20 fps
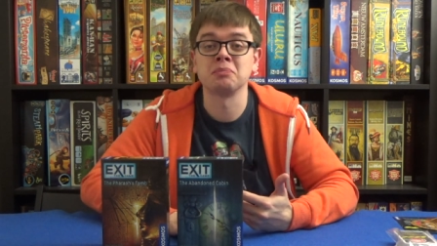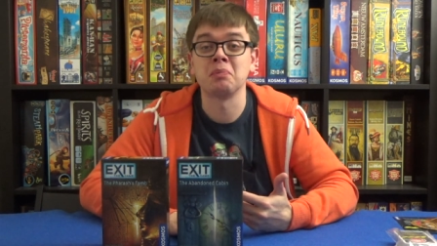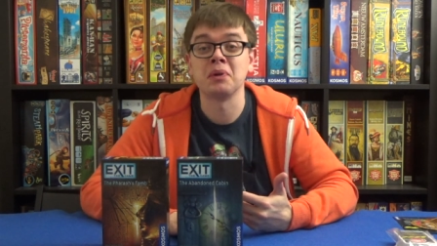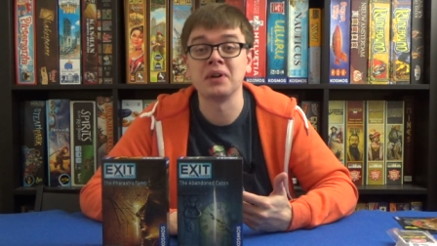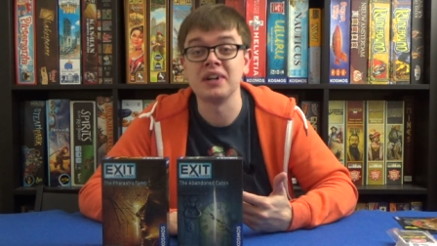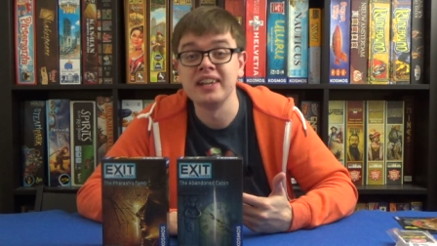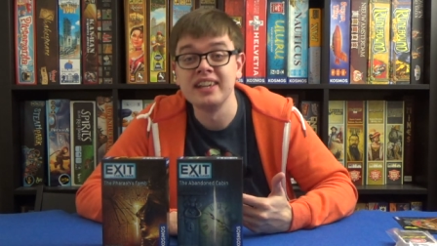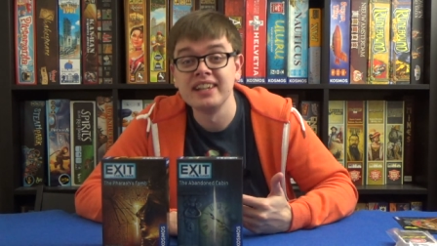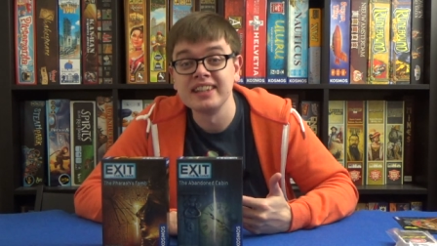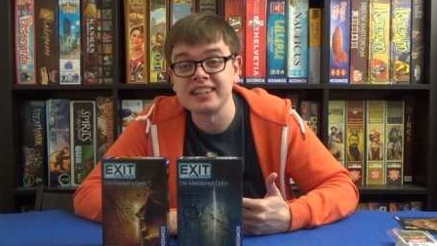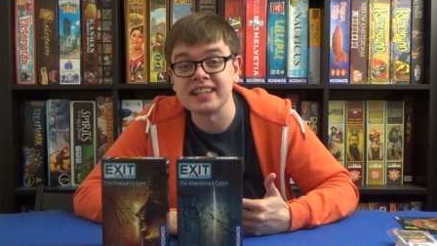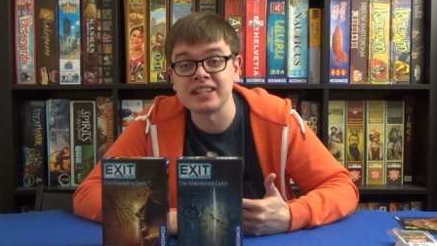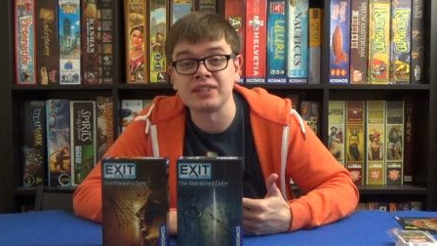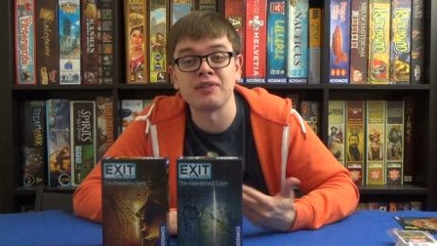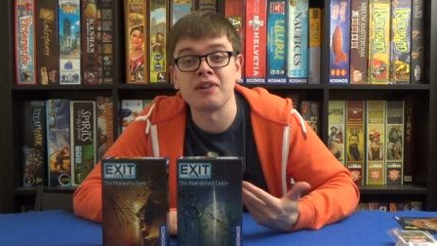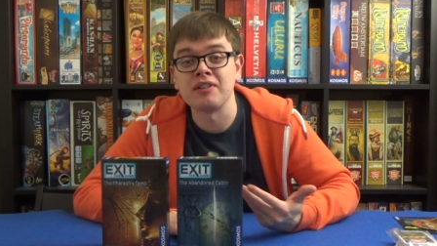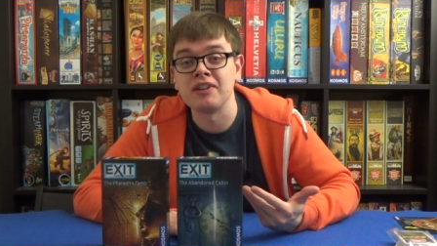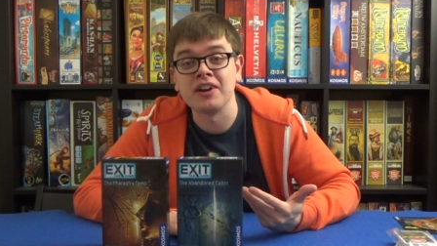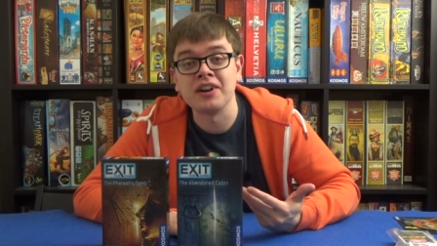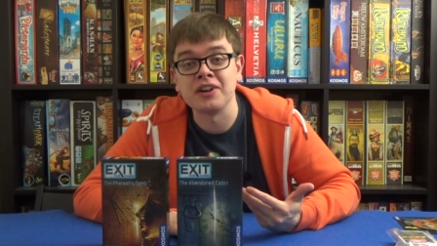but that's
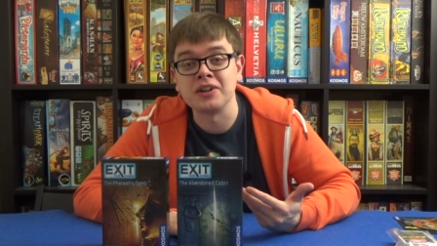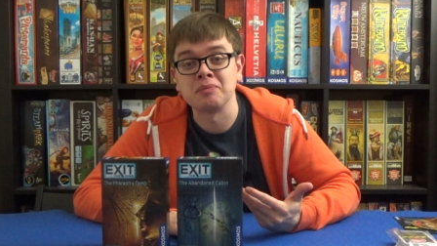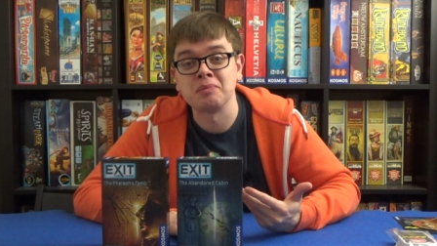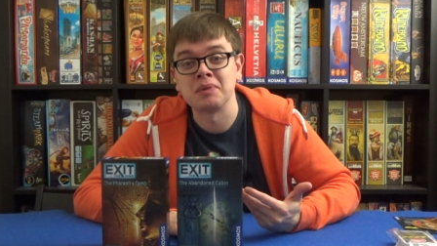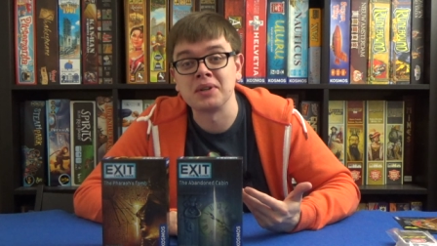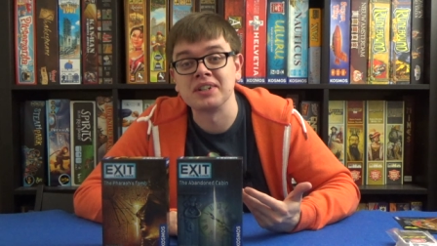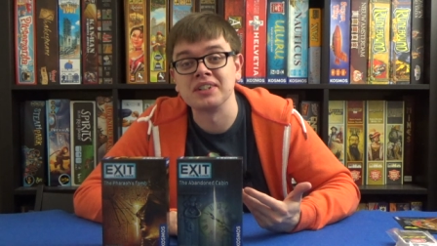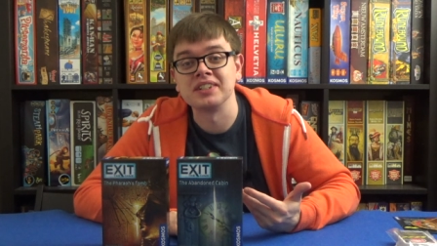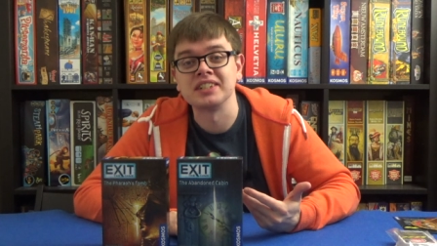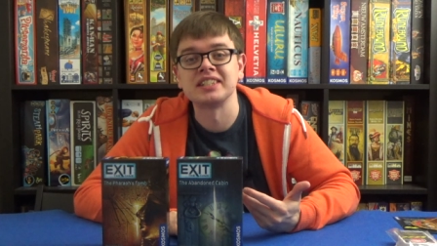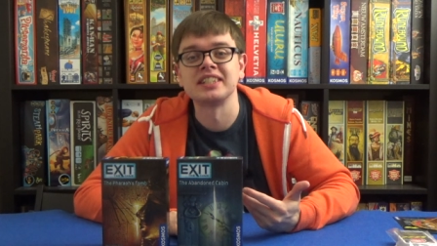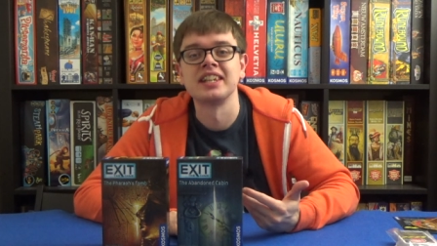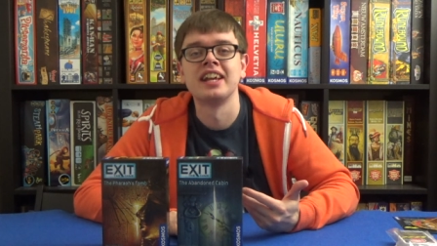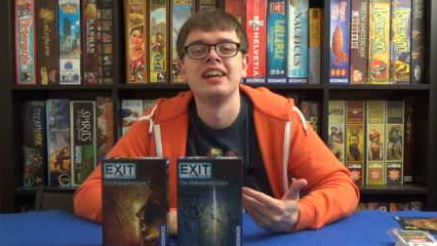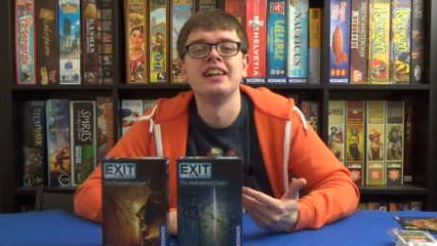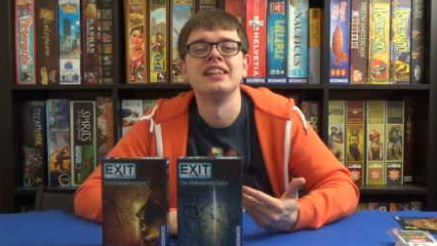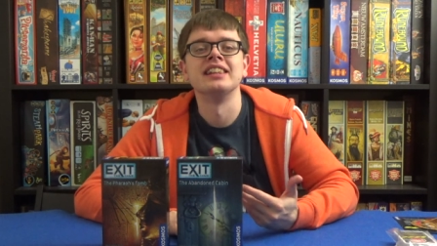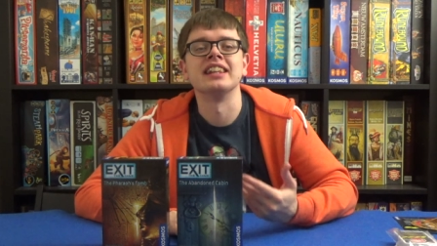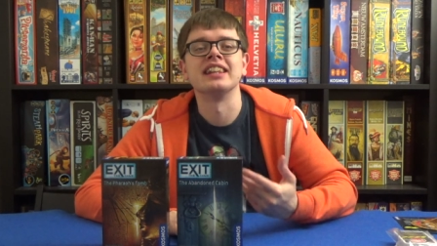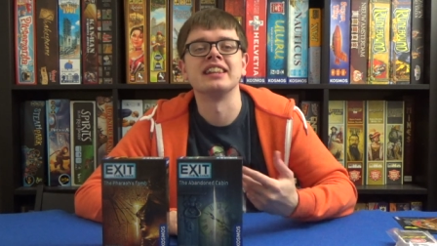very hard because
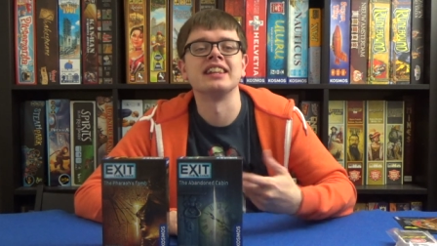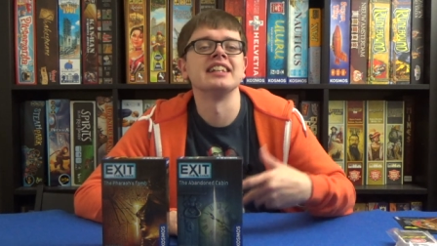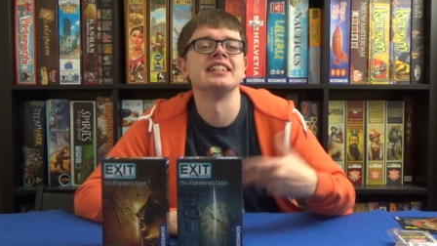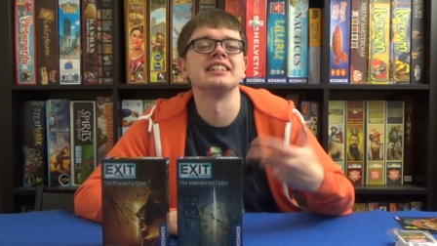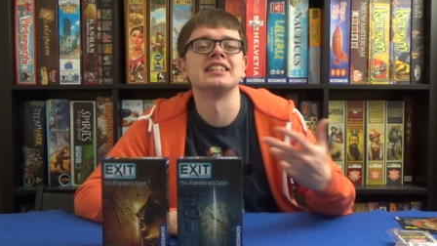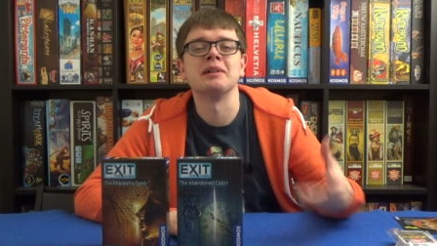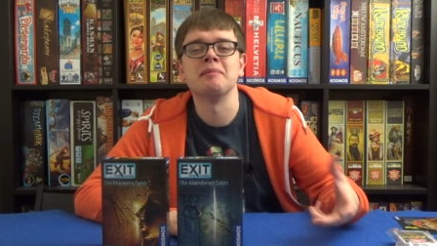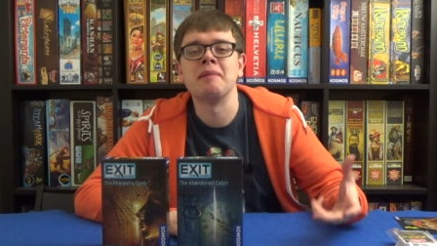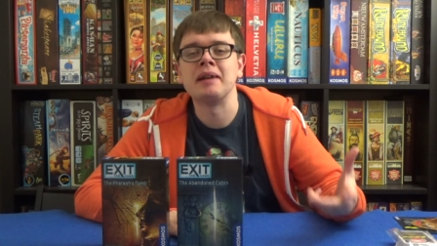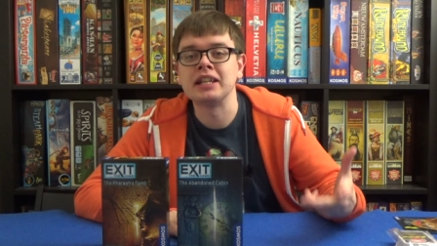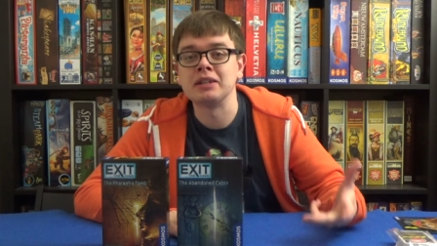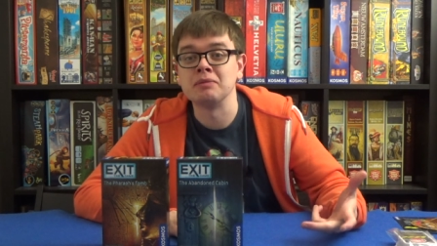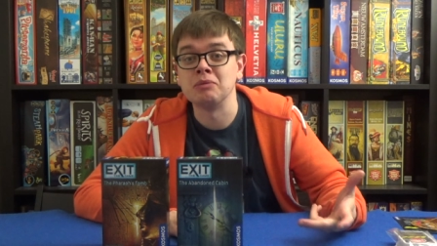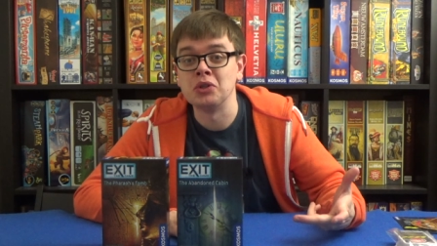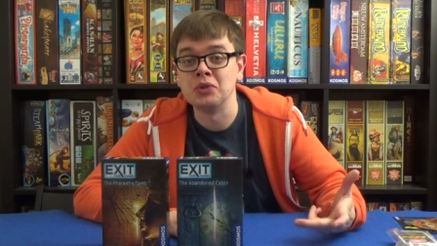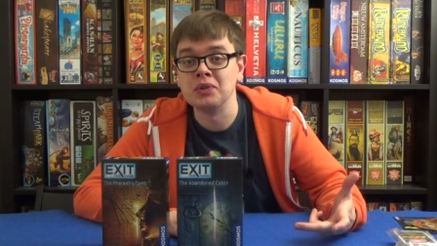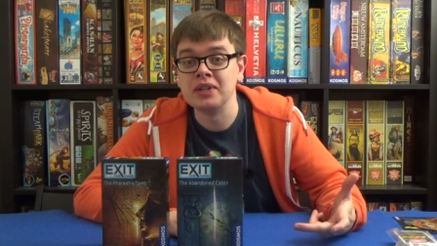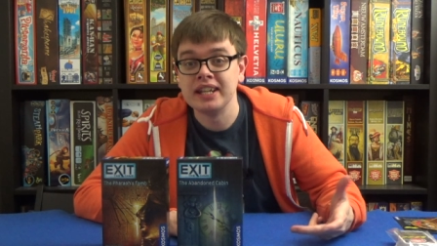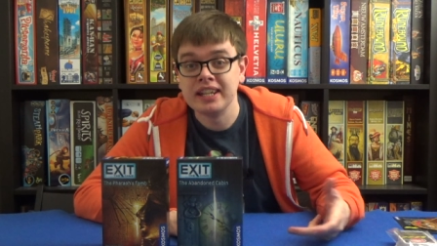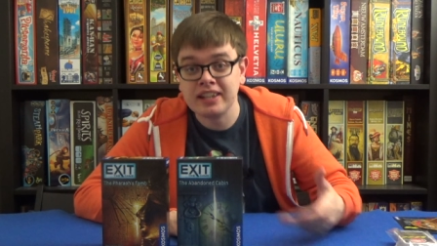the things that make them
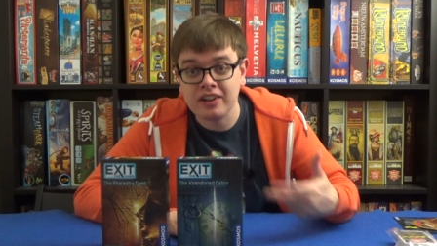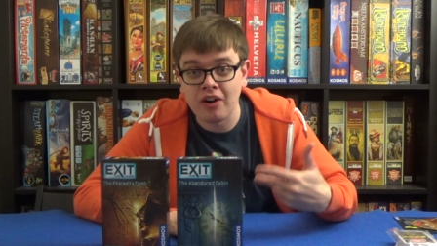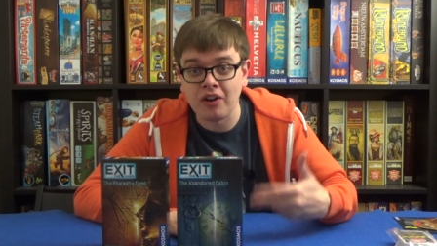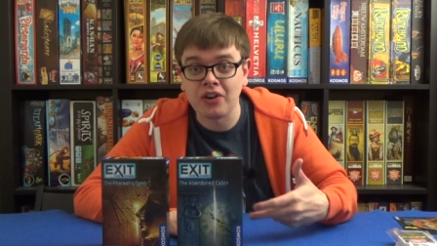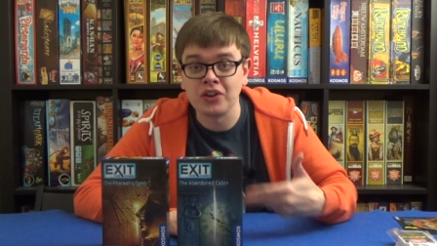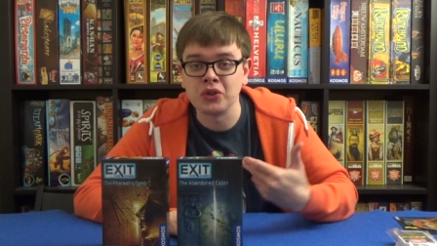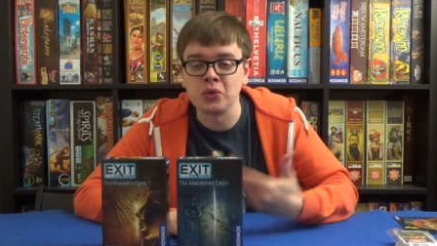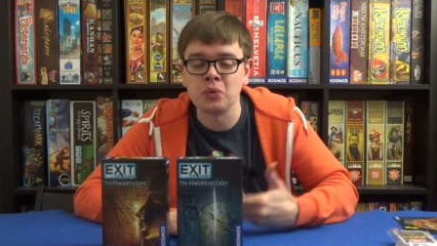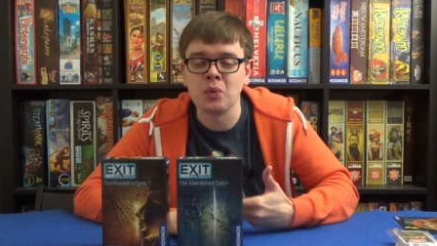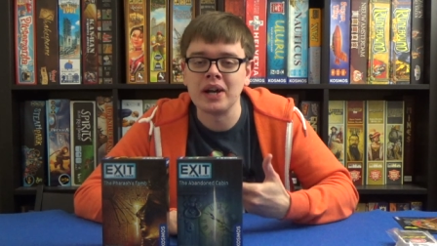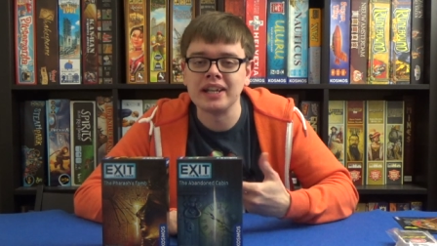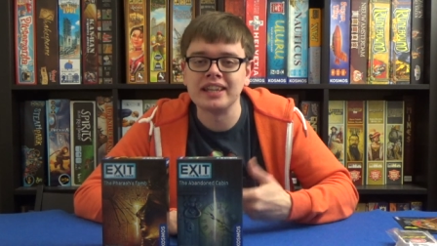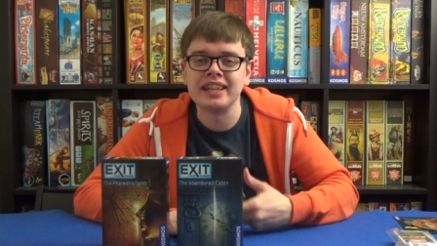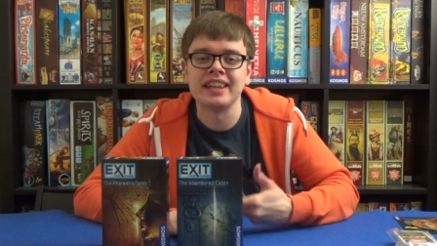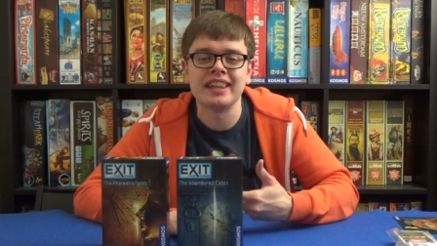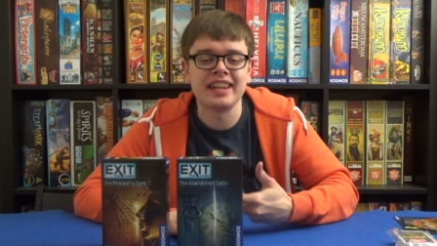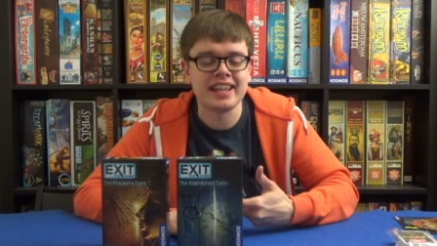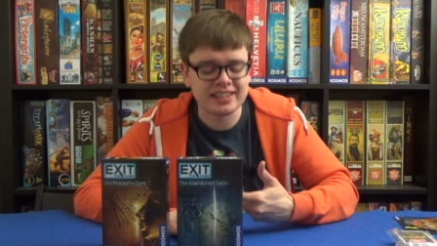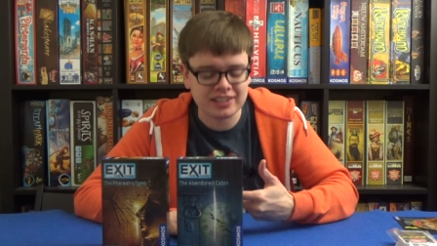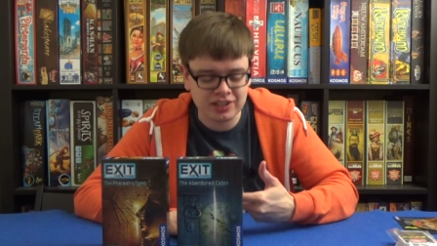unique are the way
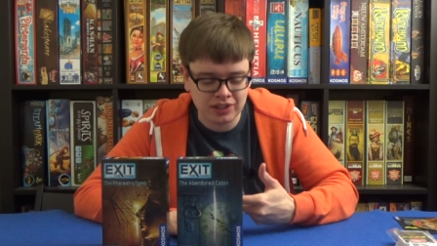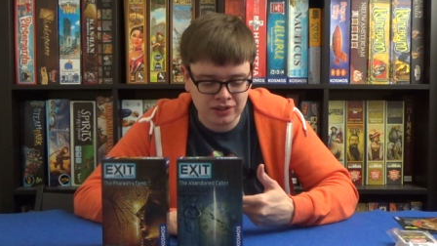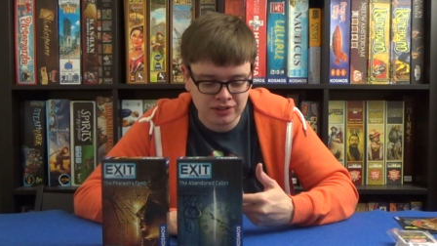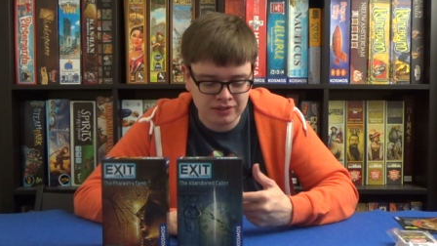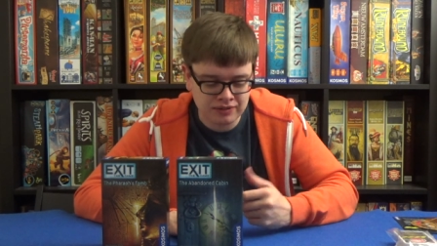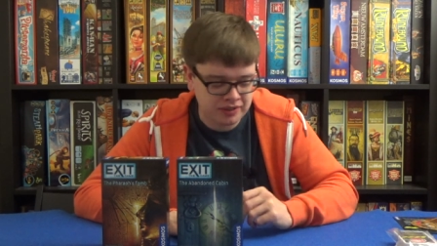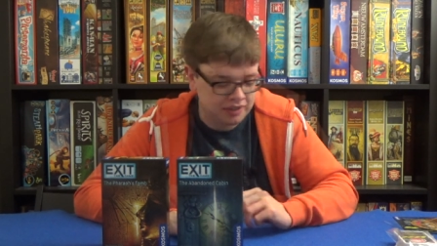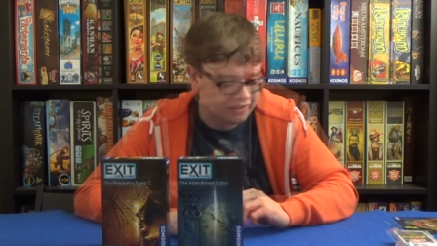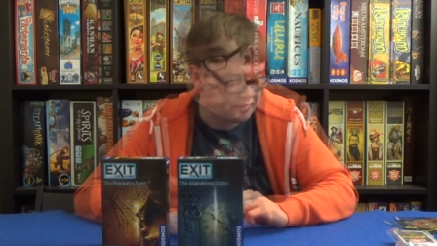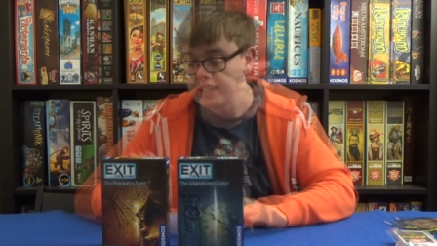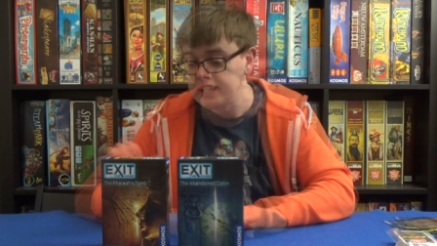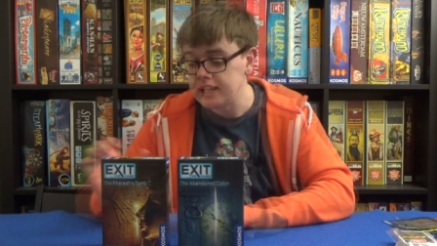that they're solved.